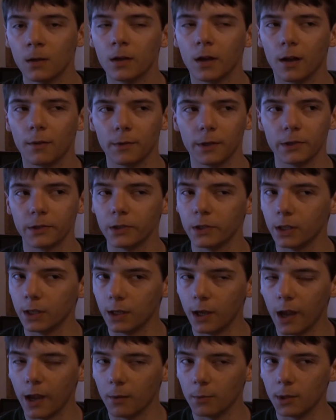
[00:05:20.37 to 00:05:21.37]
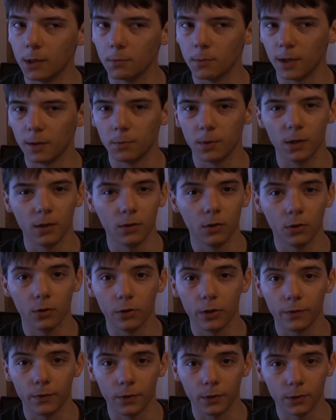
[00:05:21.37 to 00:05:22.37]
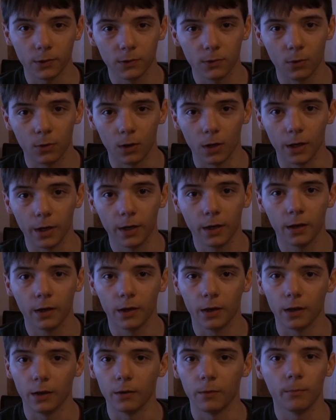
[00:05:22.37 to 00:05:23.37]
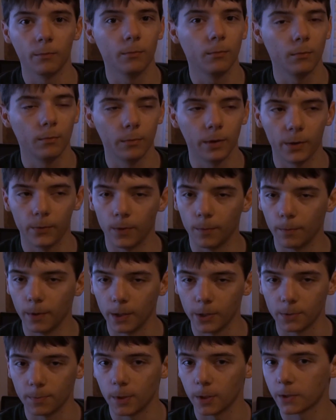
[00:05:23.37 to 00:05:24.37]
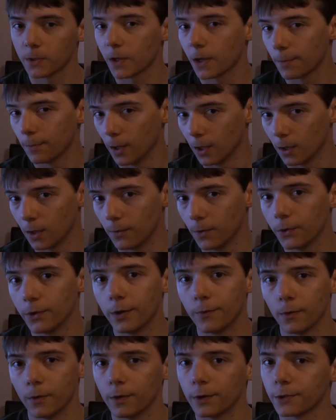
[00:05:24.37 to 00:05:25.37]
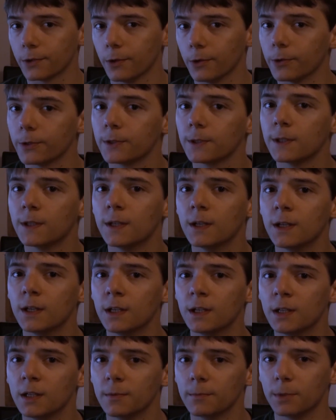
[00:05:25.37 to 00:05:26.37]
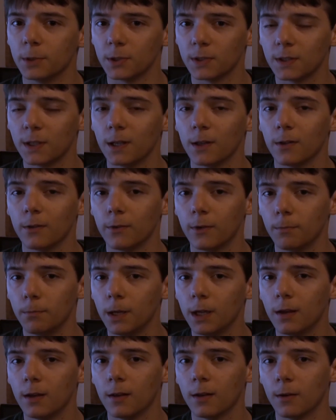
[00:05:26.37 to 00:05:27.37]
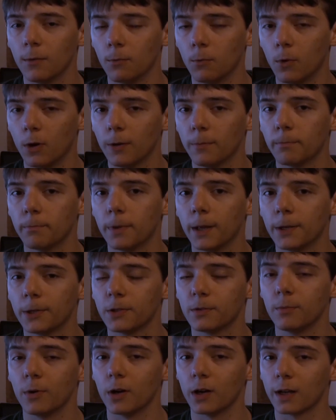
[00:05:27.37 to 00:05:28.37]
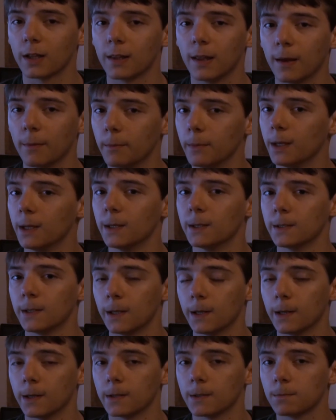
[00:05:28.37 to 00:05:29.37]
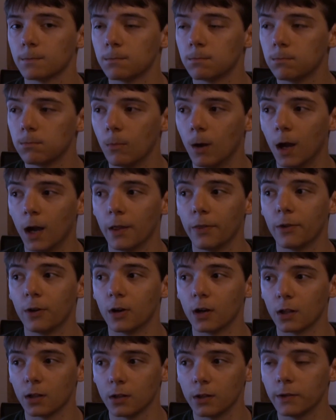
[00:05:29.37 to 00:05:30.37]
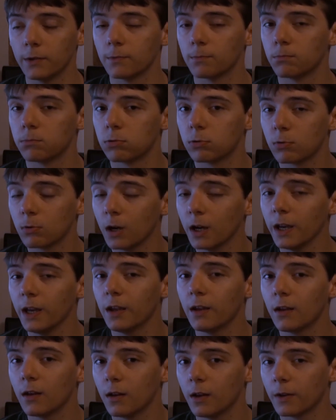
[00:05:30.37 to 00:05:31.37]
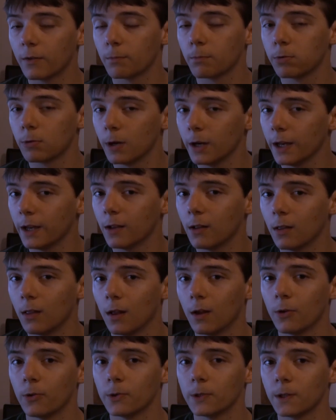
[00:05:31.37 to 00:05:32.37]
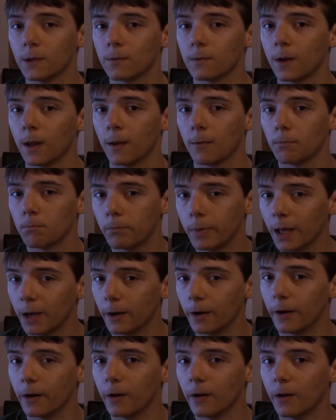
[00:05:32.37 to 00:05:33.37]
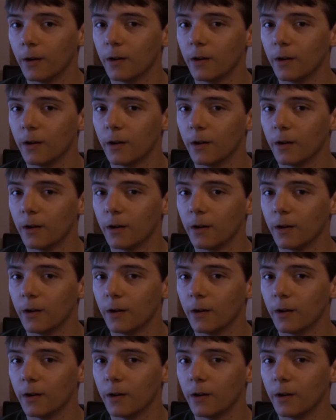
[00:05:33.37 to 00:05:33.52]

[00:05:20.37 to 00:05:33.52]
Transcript: Obviously, gaming might be a little different story, and different benchmarks might give you different results. But still, if it beat it in one benchmark, that means that it's either at least pretty close, if not better.